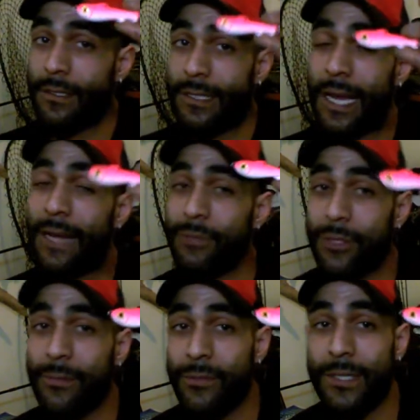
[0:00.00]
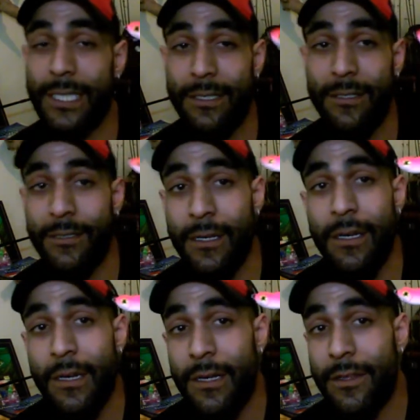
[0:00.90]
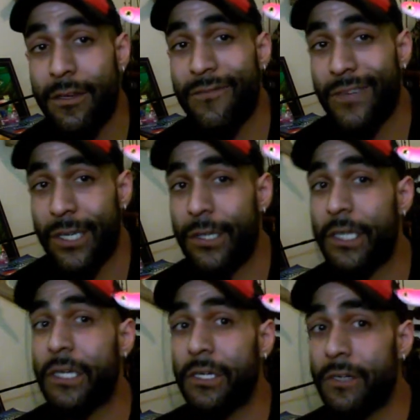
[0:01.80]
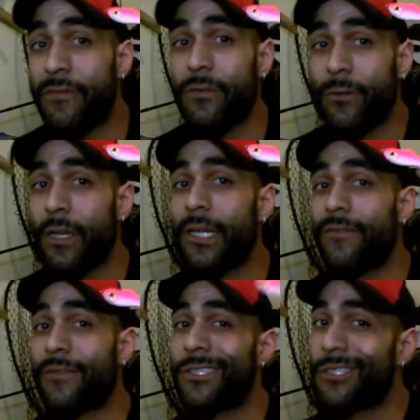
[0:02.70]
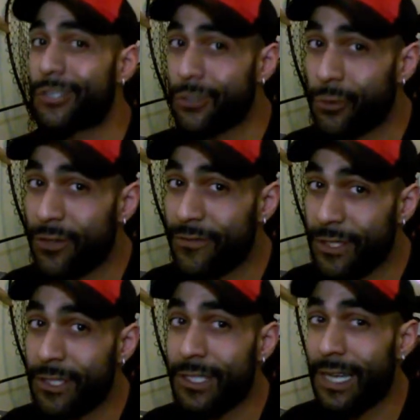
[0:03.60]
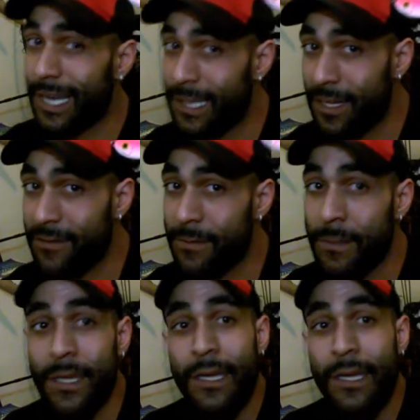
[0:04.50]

Tom's Triple Teasers, they're very good for walleye fishing. Shore fishing, I love them.